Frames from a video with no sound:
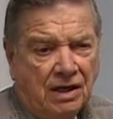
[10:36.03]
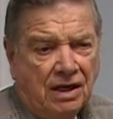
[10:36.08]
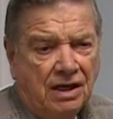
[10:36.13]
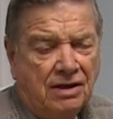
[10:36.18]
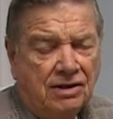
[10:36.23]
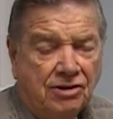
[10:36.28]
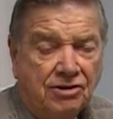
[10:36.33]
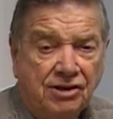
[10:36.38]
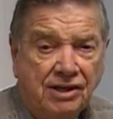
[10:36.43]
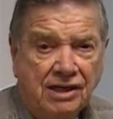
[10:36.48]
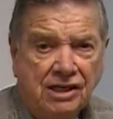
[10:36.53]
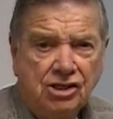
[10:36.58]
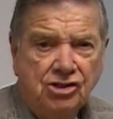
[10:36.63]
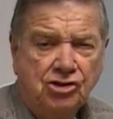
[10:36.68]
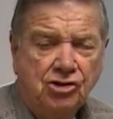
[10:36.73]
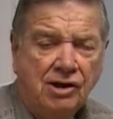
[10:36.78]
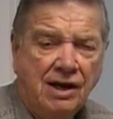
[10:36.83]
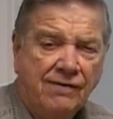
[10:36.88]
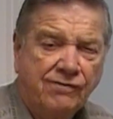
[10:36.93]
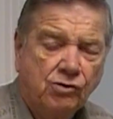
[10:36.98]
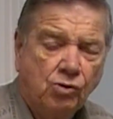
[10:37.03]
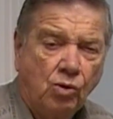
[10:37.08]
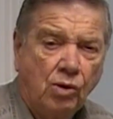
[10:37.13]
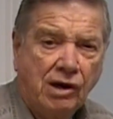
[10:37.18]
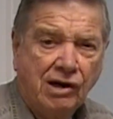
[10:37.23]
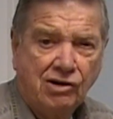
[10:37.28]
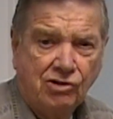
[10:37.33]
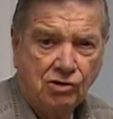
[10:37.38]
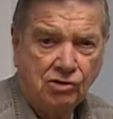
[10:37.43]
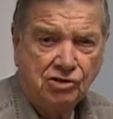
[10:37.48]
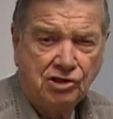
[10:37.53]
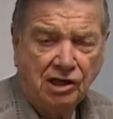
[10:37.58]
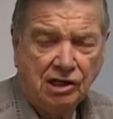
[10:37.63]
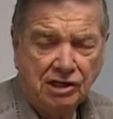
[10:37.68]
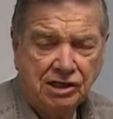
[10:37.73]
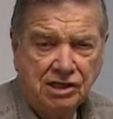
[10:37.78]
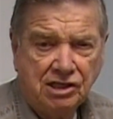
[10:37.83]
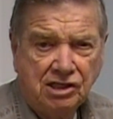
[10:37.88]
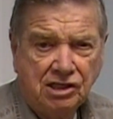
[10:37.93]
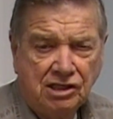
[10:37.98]
The thing is, you have to wire those
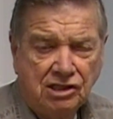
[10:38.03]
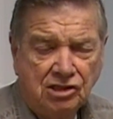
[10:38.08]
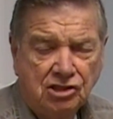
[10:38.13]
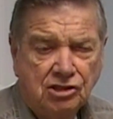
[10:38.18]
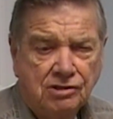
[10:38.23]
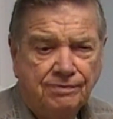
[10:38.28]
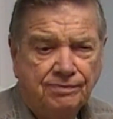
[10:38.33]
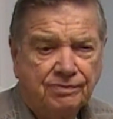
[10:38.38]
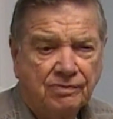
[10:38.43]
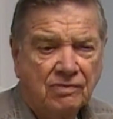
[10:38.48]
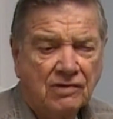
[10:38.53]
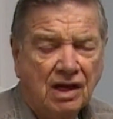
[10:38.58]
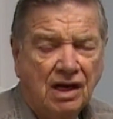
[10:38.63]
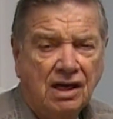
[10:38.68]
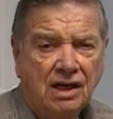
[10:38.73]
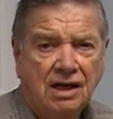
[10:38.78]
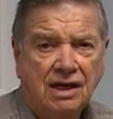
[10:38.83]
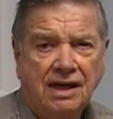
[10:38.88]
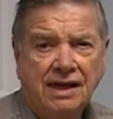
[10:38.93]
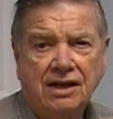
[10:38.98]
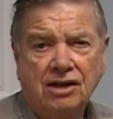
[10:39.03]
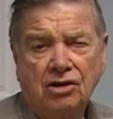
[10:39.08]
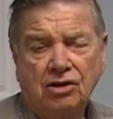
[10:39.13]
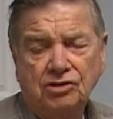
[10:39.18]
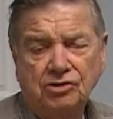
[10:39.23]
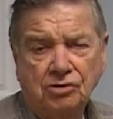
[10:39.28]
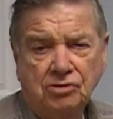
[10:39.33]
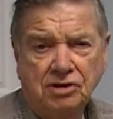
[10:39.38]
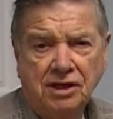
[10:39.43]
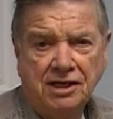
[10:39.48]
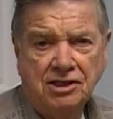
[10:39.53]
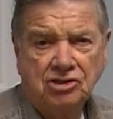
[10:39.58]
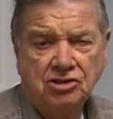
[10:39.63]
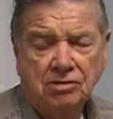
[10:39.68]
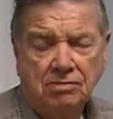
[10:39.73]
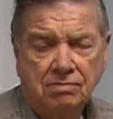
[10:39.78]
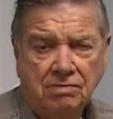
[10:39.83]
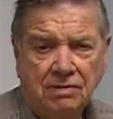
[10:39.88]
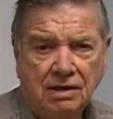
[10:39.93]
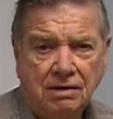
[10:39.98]
LEDs, and it also takes
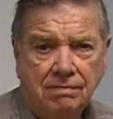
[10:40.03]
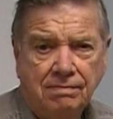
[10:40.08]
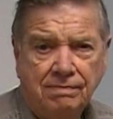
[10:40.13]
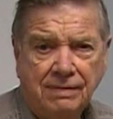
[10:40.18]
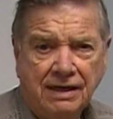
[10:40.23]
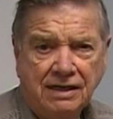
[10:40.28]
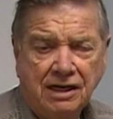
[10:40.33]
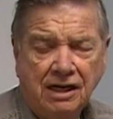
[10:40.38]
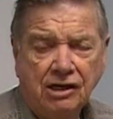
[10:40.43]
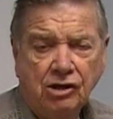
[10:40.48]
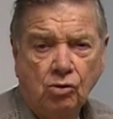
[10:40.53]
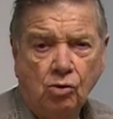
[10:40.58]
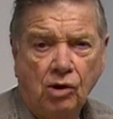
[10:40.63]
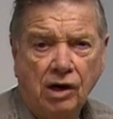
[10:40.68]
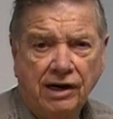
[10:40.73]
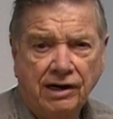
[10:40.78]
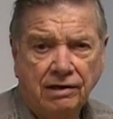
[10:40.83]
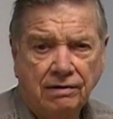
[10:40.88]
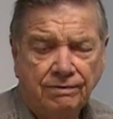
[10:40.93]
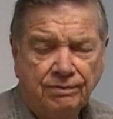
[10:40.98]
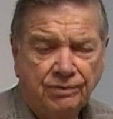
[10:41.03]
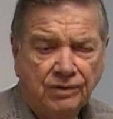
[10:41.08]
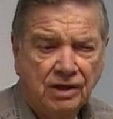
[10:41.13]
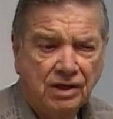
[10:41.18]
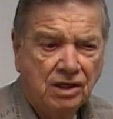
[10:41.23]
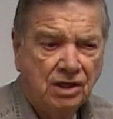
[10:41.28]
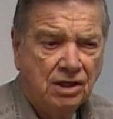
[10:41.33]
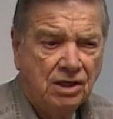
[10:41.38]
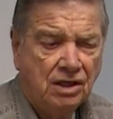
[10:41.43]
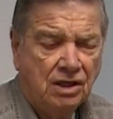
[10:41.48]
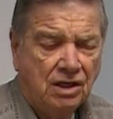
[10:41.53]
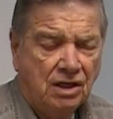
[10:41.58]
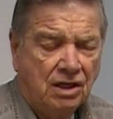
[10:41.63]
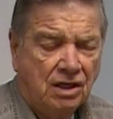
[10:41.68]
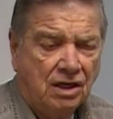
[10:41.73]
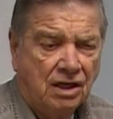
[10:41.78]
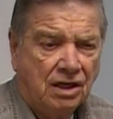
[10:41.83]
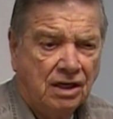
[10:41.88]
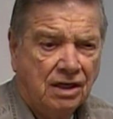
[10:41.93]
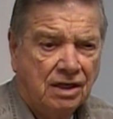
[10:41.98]
some magnetic wire,
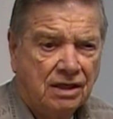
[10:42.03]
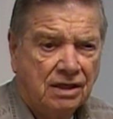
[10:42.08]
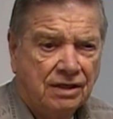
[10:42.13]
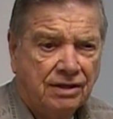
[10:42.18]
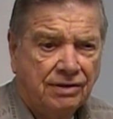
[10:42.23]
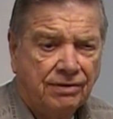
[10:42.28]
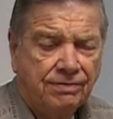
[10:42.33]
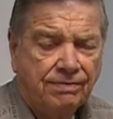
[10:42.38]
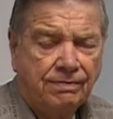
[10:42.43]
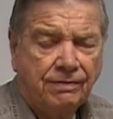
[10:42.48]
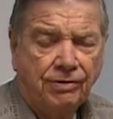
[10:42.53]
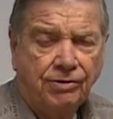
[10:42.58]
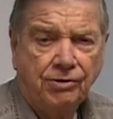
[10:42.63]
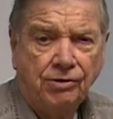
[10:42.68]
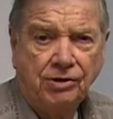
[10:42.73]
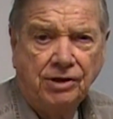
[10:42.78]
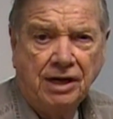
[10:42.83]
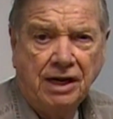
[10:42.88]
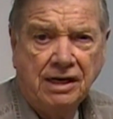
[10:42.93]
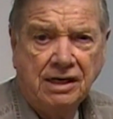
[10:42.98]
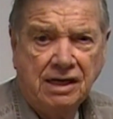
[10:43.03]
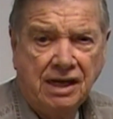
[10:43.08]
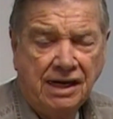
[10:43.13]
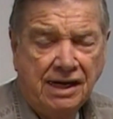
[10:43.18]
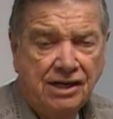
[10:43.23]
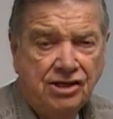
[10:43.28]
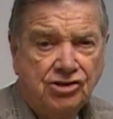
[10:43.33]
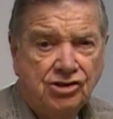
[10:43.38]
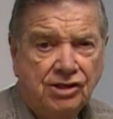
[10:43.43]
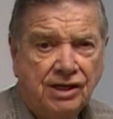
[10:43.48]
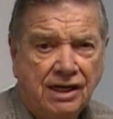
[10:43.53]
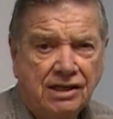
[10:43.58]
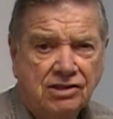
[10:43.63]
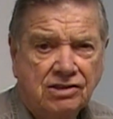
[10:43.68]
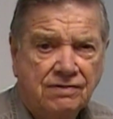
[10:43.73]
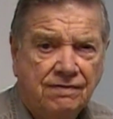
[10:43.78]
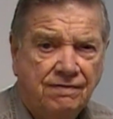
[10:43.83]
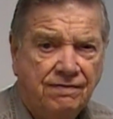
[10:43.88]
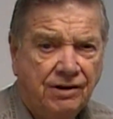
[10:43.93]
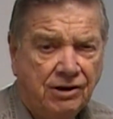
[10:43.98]
38 gauge, and
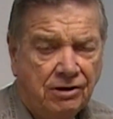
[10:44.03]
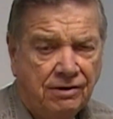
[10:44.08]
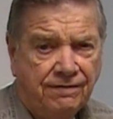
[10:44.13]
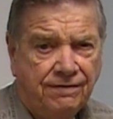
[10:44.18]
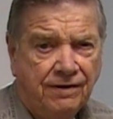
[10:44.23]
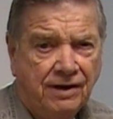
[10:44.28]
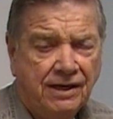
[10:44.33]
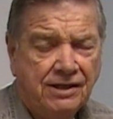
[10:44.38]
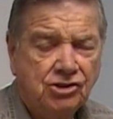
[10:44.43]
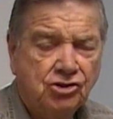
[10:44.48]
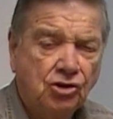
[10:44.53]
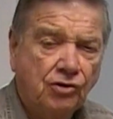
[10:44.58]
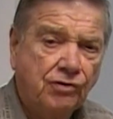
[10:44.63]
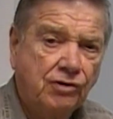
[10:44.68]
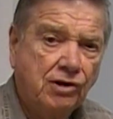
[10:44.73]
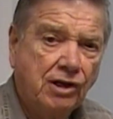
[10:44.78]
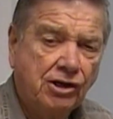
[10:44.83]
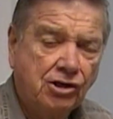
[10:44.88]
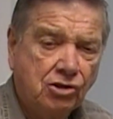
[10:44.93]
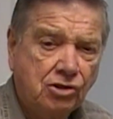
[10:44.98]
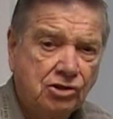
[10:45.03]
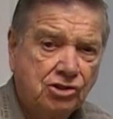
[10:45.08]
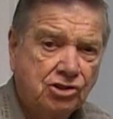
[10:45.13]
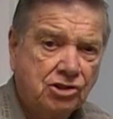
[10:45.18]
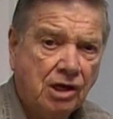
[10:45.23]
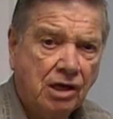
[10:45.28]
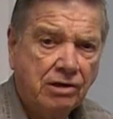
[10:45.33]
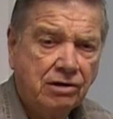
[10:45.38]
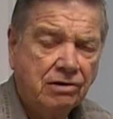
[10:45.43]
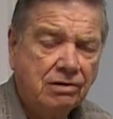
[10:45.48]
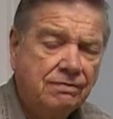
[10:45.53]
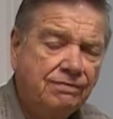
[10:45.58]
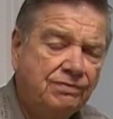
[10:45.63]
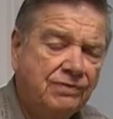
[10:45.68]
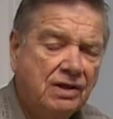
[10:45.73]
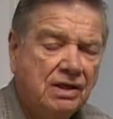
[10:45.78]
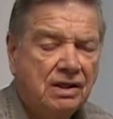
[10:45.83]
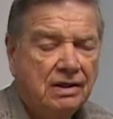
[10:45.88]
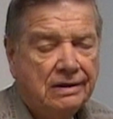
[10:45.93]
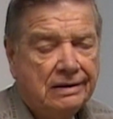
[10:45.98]
that's very fine. So if you're not a good solderer,
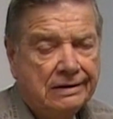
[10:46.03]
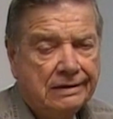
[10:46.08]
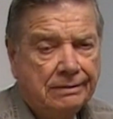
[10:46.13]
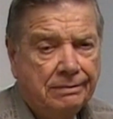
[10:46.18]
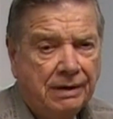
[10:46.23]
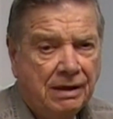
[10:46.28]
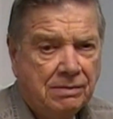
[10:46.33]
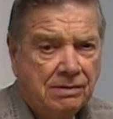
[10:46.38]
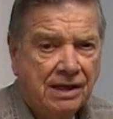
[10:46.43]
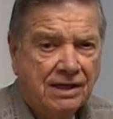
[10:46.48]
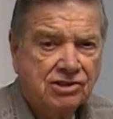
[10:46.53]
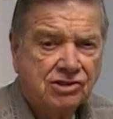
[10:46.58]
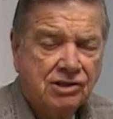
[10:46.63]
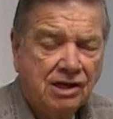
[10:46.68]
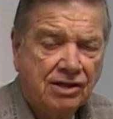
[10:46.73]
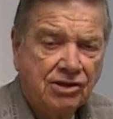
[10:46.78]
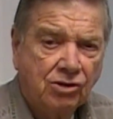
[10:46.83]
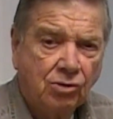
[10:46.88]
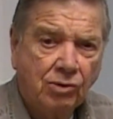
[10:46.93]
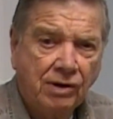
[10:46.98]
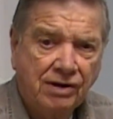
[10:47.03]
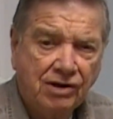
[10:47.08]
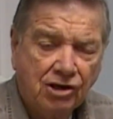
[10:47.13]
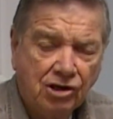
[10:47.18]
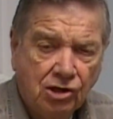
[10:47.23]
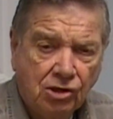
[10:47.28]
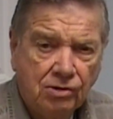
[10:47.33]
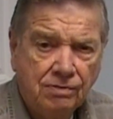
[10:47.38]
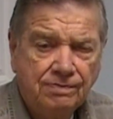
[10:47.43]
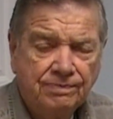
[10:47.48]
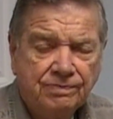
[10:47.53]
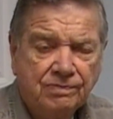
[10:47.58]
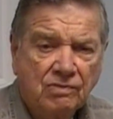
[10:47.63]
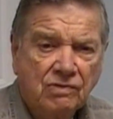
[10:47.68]
maybe that's not the way to go.